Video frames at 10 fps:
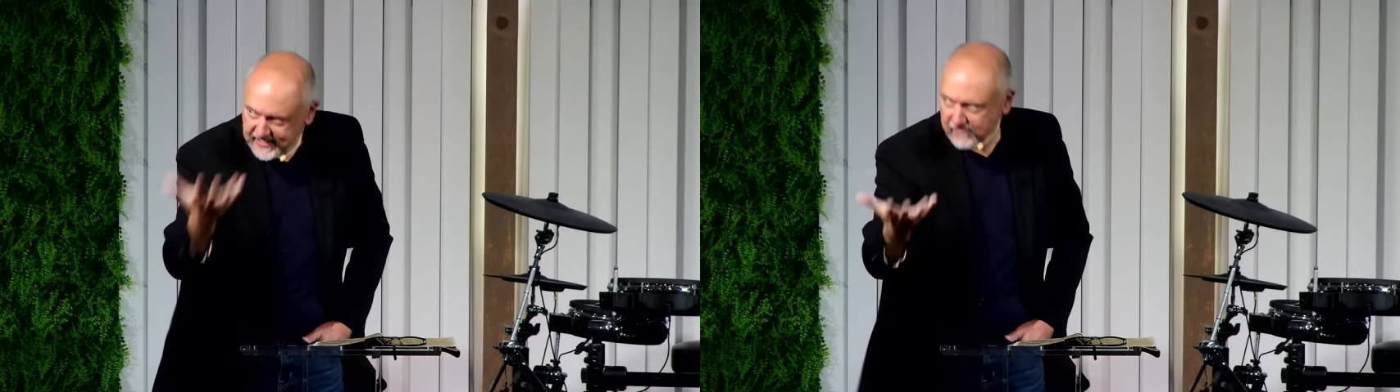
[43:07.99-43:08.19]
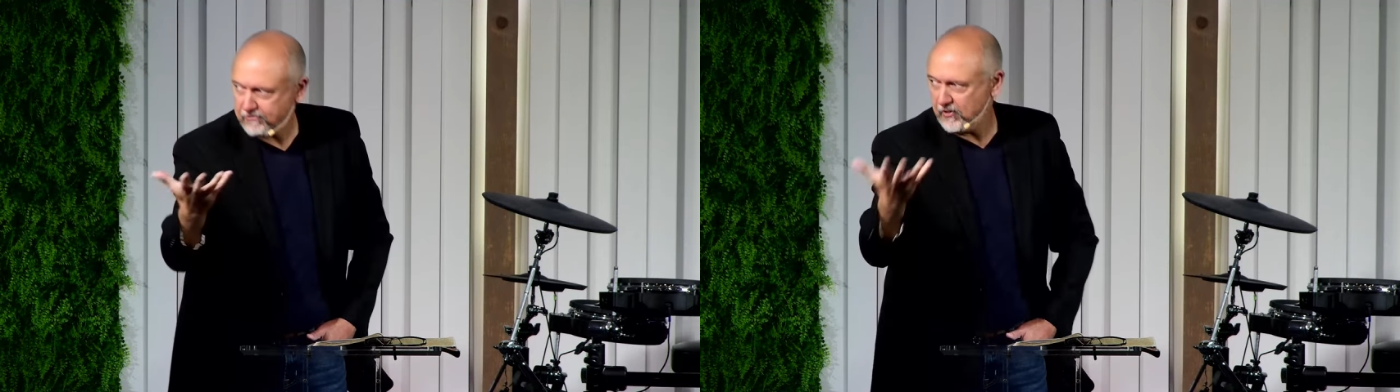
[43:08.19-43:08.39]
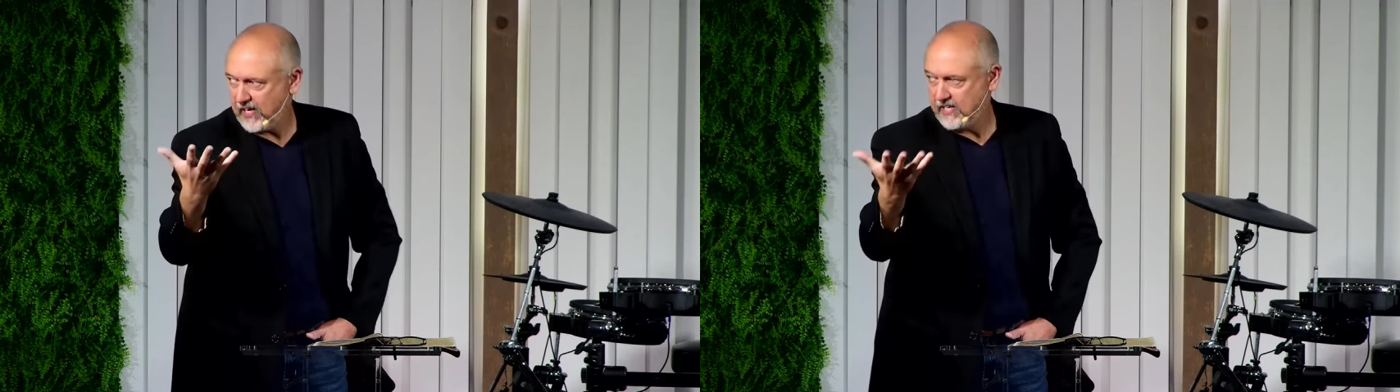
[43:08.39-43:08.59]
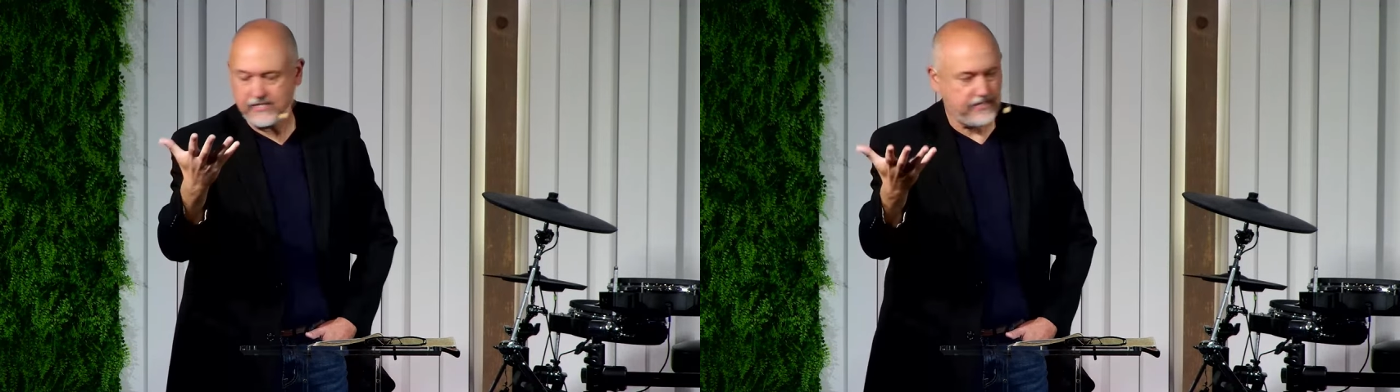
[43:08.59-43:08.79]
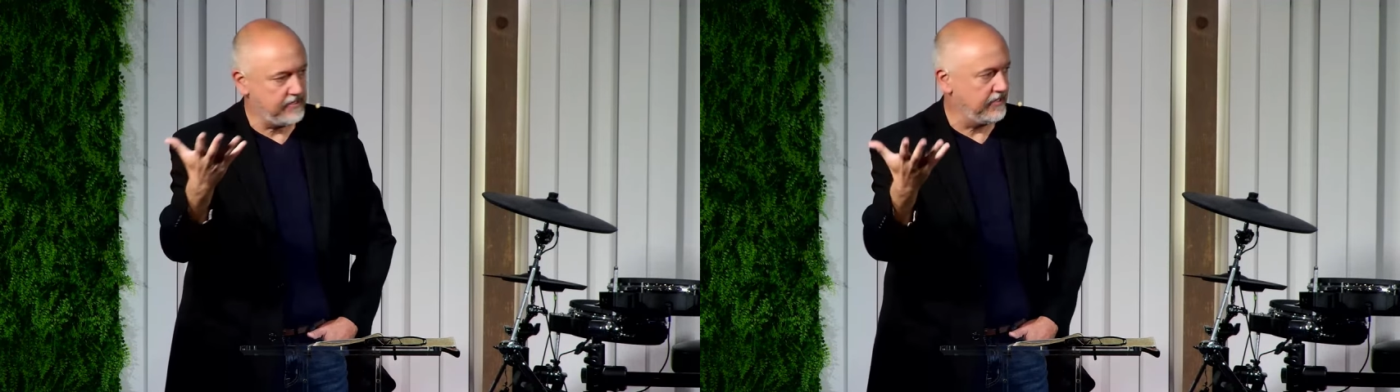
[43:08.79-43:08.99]

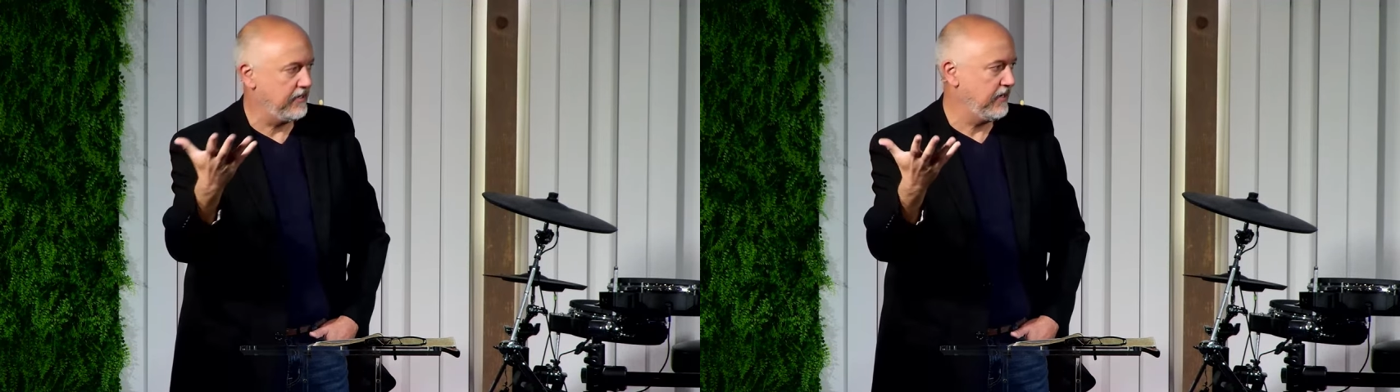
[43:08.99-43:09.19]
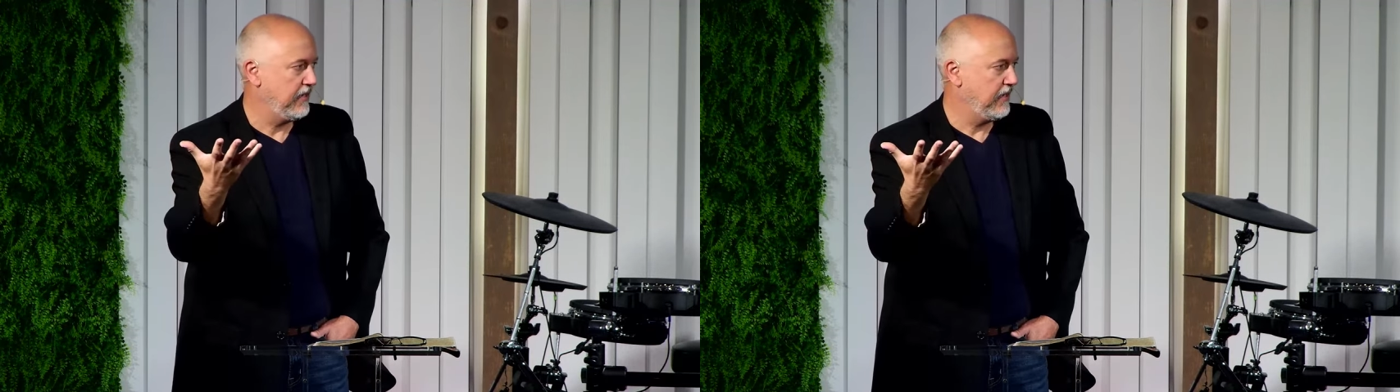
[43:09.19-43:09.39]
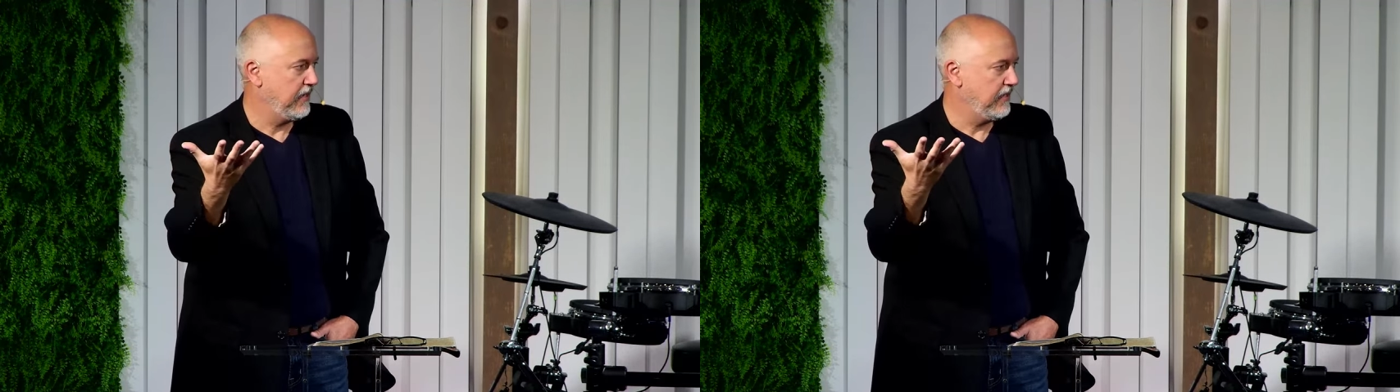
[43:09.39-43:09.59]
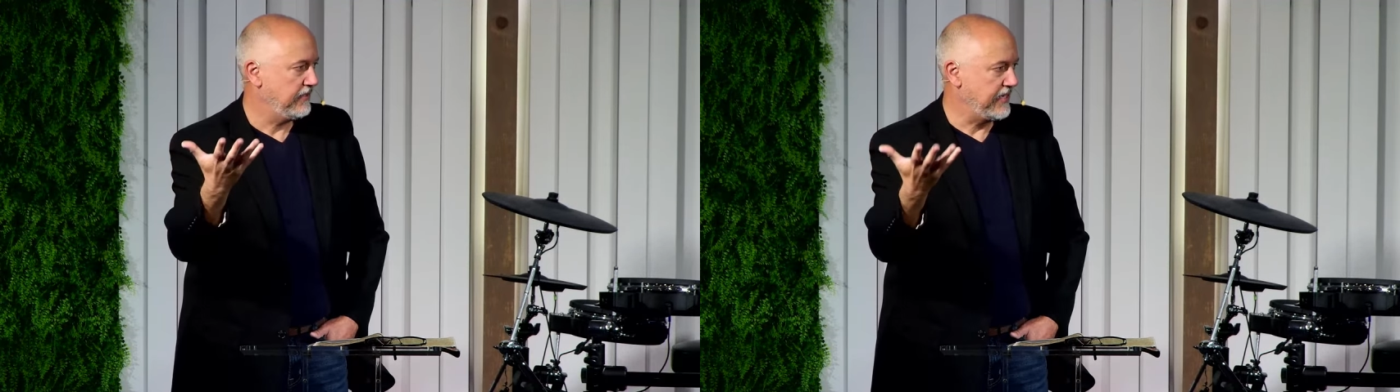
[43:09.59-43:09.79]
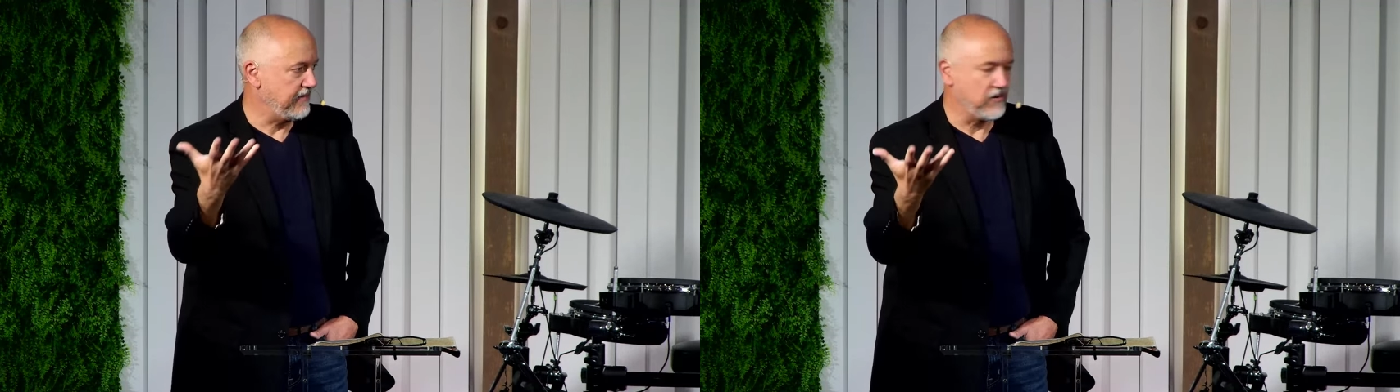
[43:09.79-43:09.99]
different
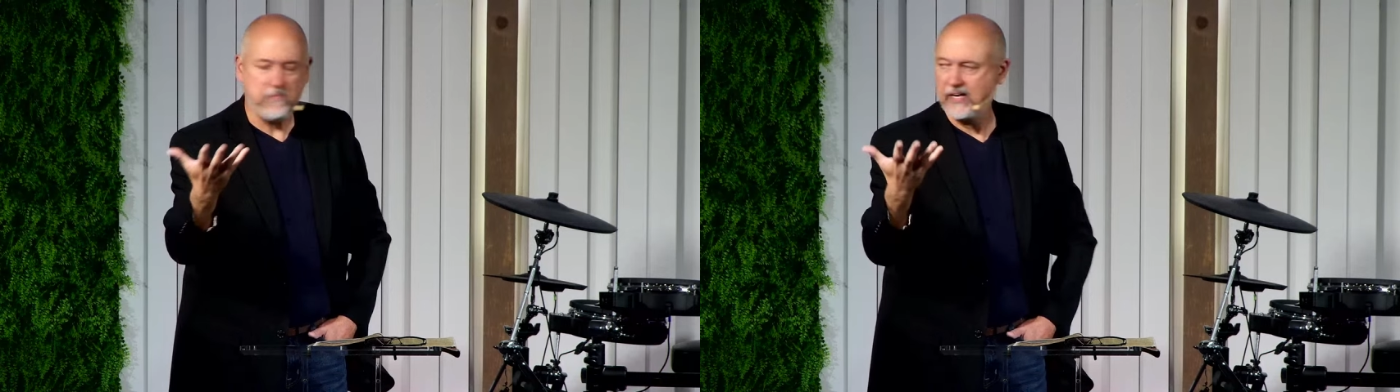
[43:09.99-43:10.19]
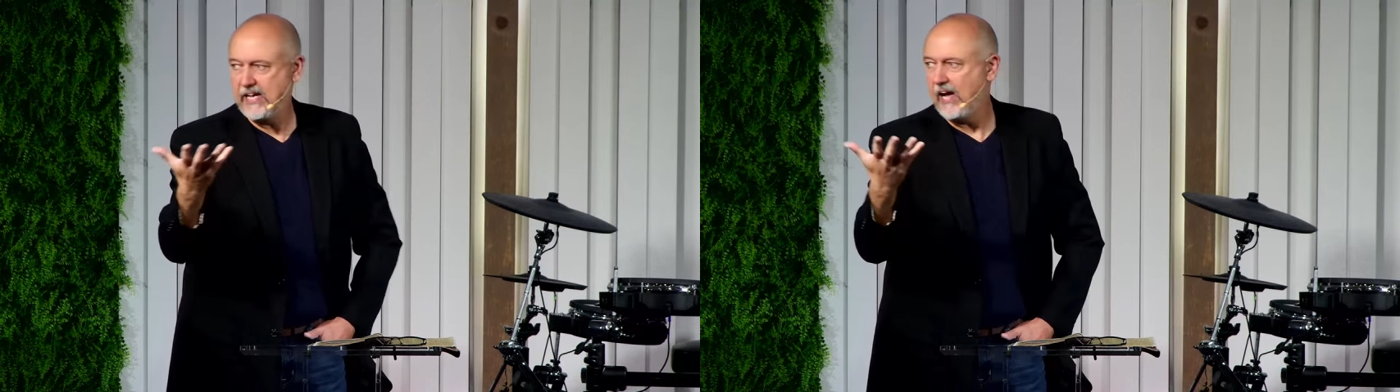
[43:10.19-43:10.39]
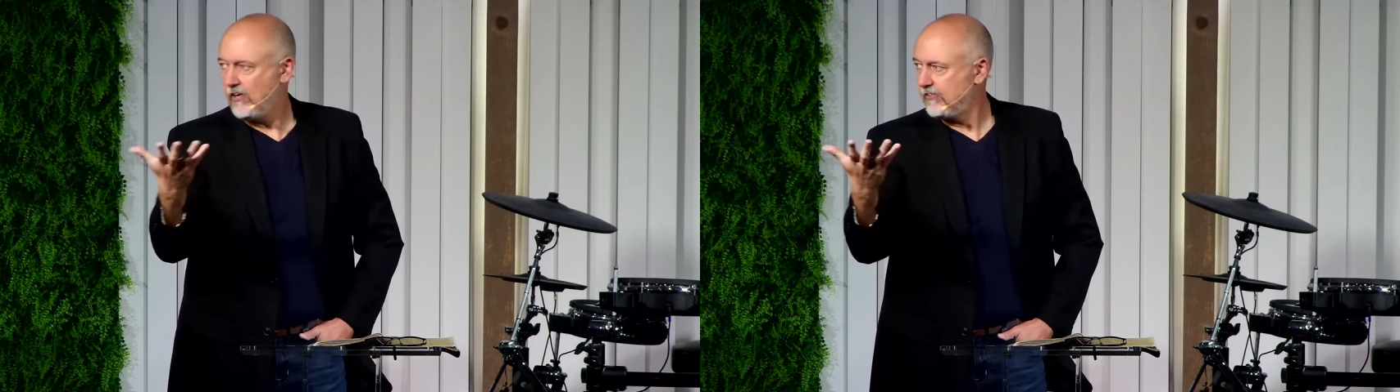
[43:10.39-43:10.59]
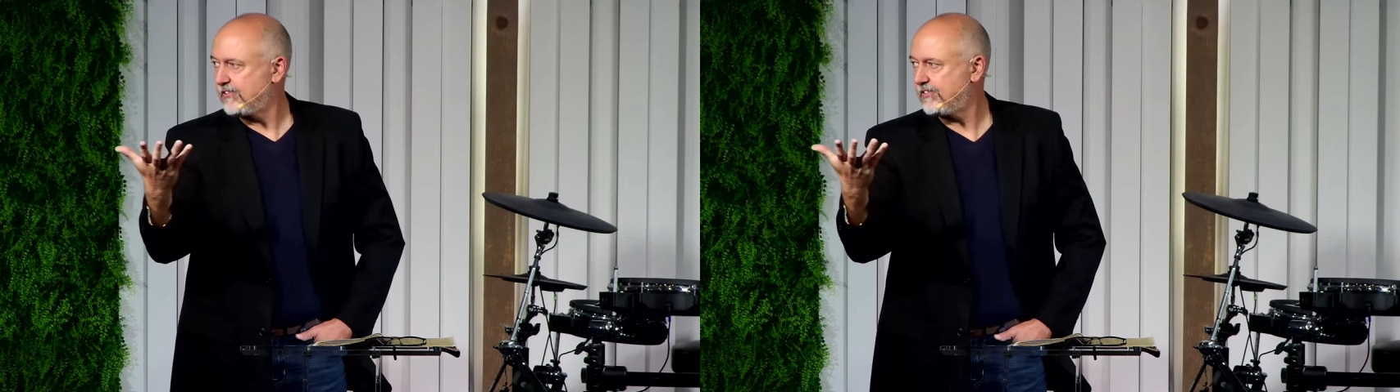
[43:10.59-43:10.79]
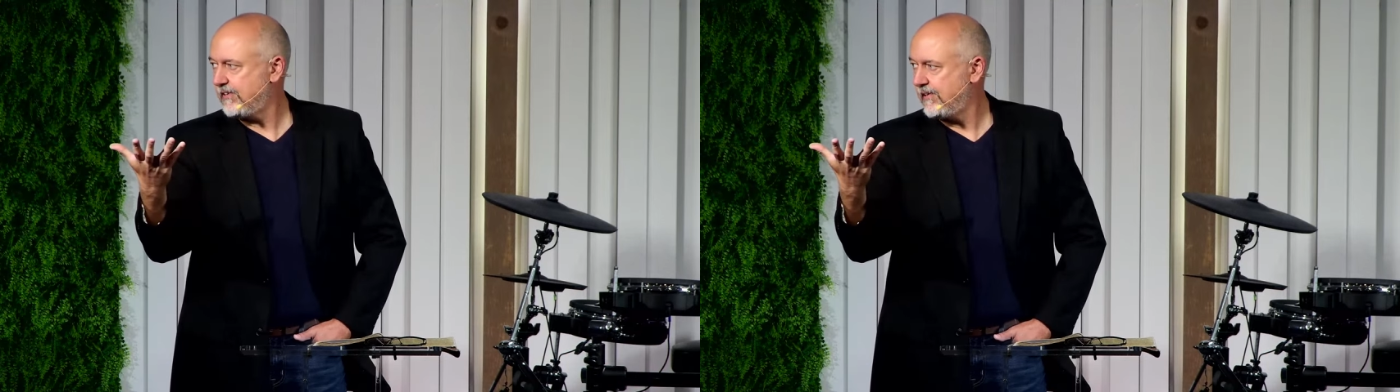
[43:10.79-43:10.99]
than everybody
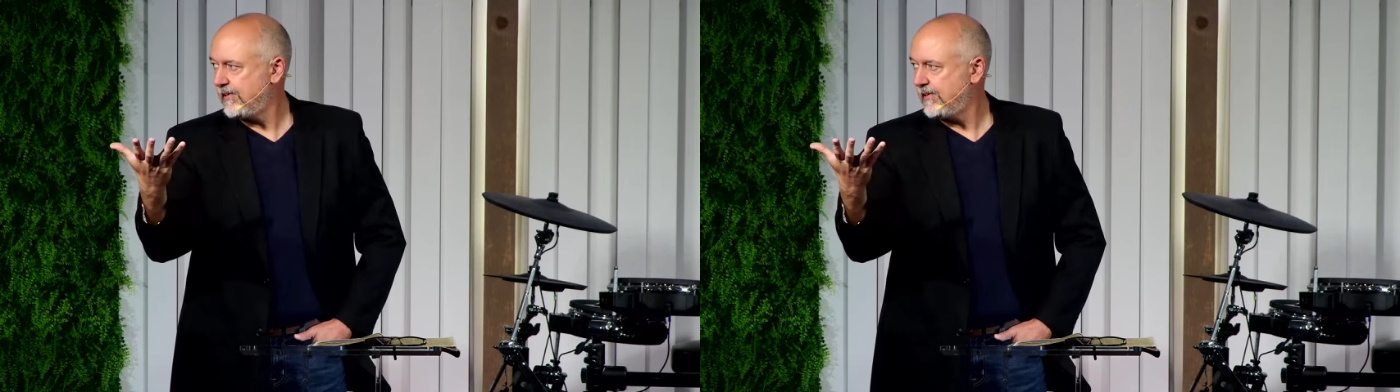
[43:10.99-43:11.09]
else.